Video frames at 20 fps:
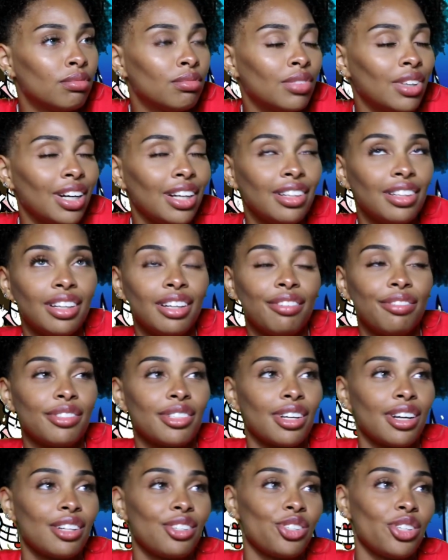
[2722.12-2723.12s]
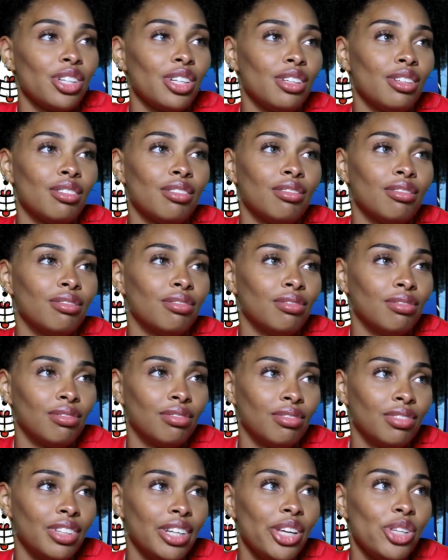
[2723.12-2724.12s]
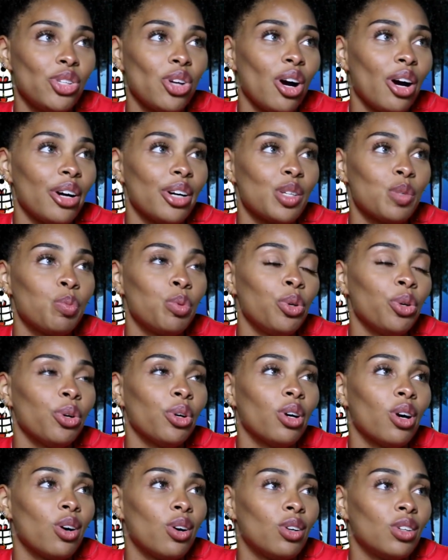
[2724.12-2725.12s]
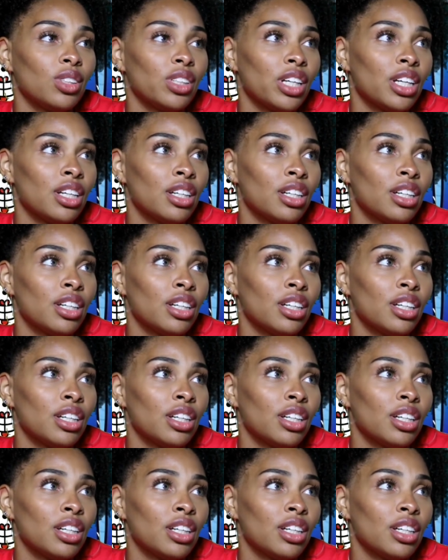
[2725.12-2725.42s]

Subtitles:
I love Sanji. His heart is pure gold.